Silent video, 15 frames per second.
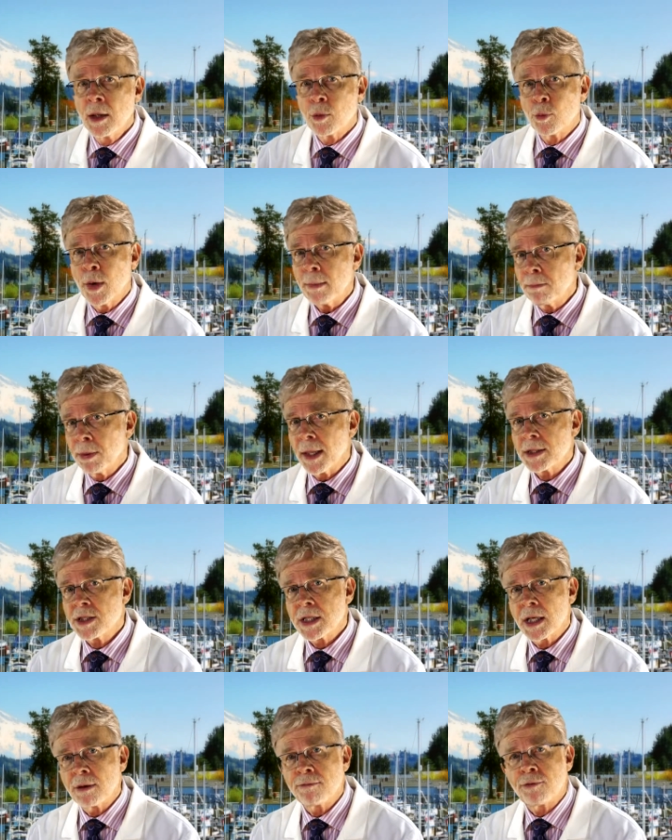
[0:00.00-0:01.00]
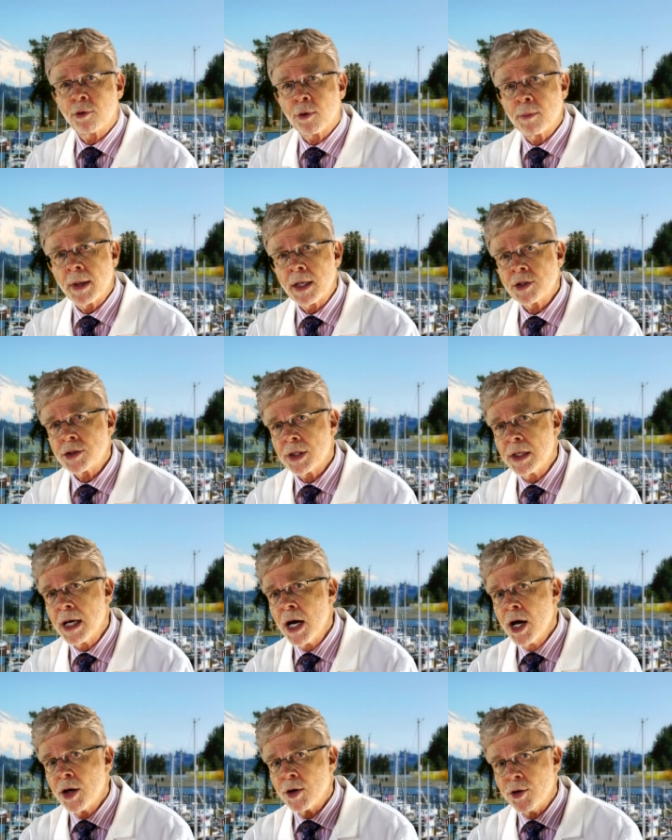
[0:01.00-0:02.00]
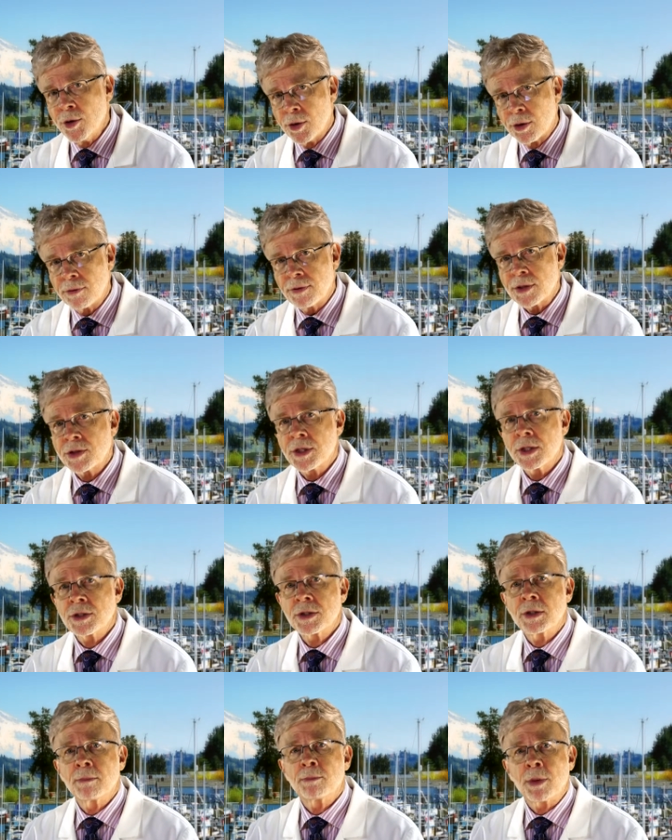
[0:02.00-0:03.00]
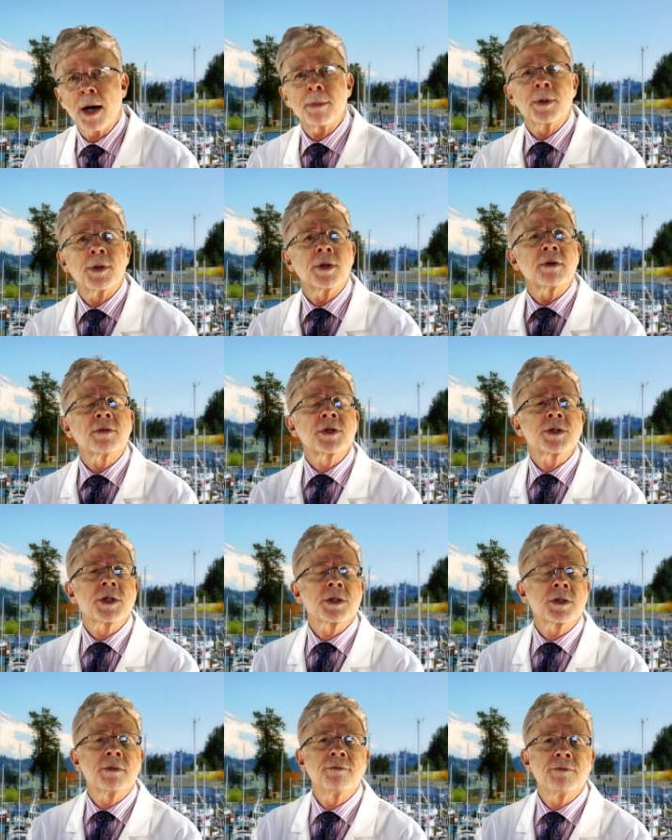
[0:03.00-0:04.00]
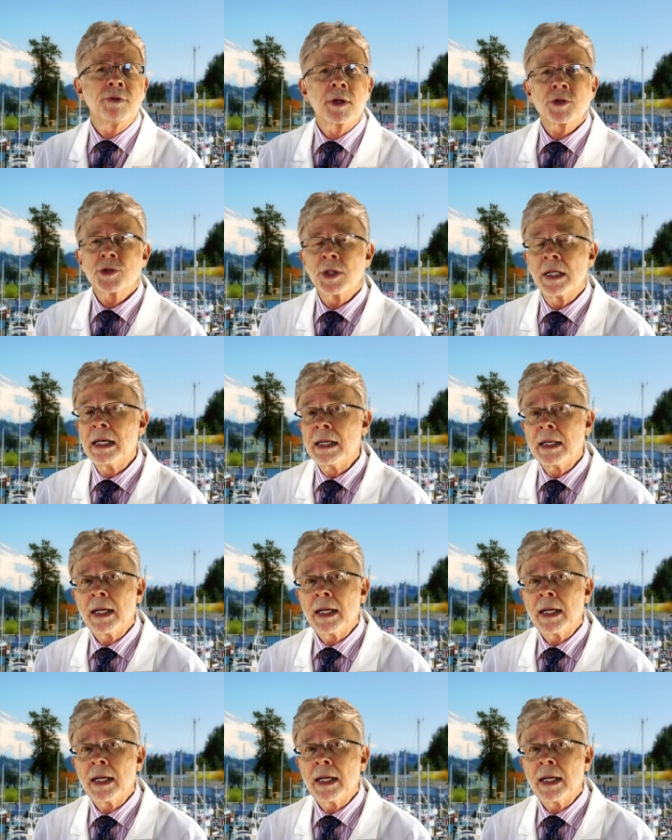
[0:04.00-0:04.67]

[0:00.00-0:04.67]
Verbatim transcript: red blood cell formation, nervous system, proper nervous system function,